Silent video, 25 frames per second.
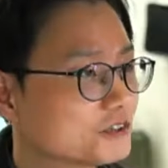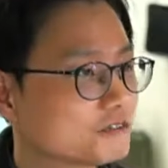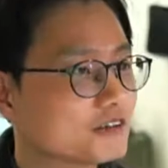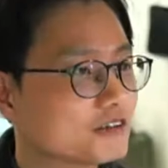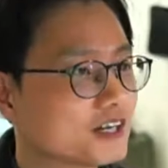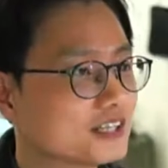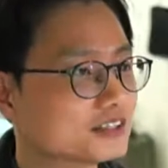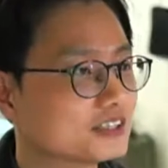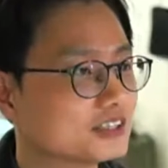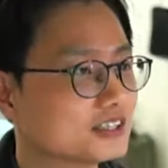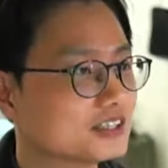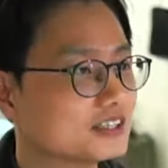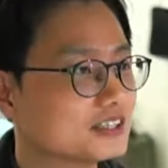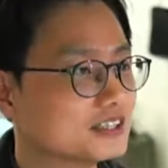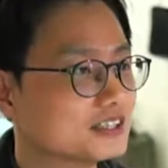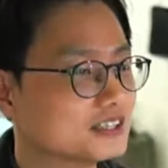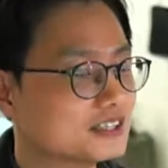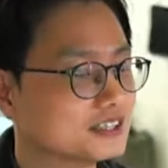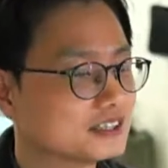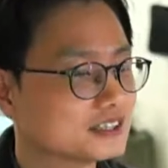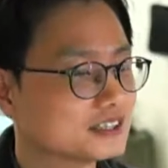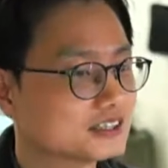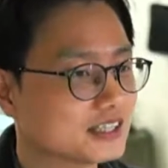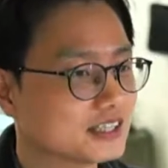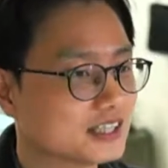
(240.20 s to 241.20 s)
fact
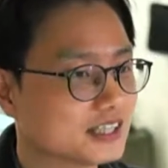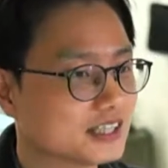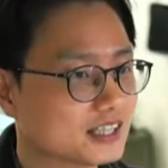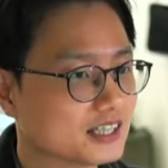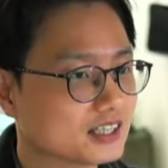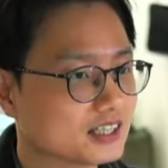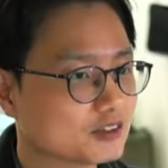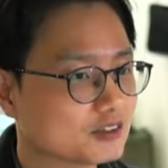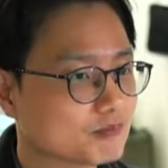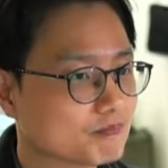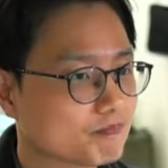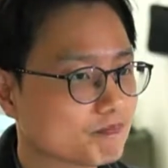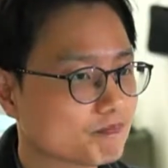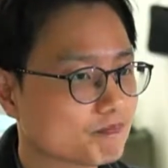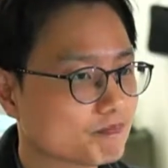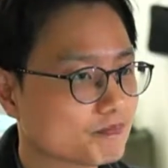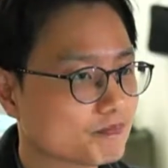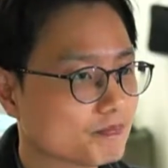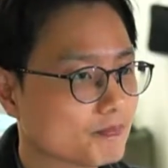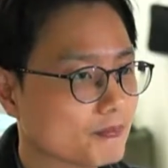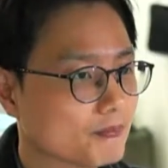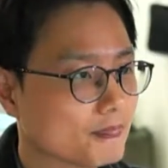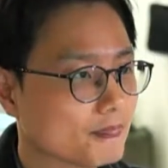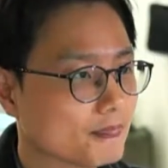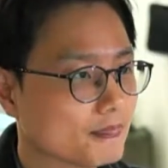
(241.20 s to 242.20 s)
is that
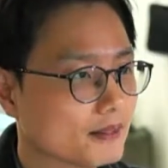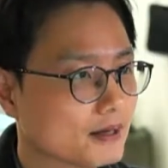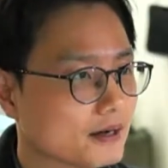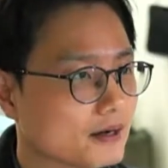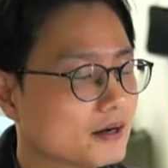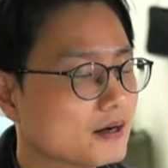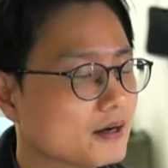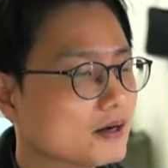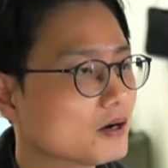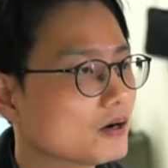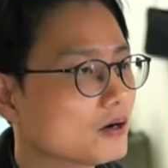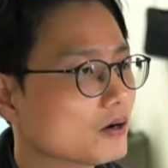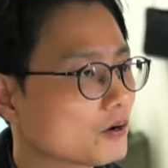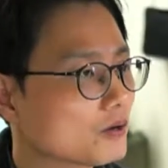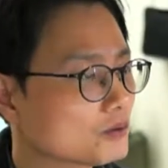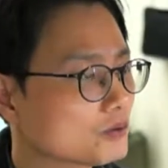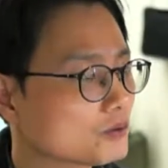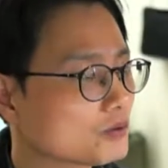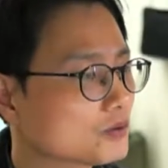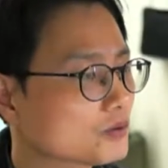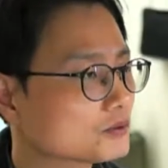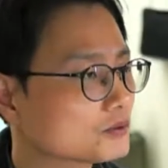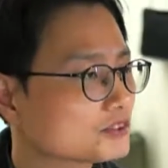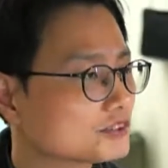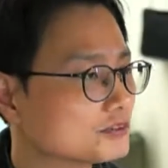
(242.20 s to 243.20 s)

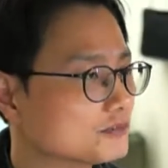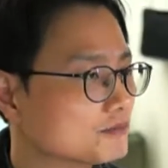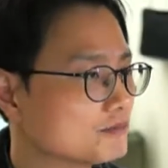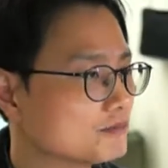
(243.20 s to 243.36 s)
across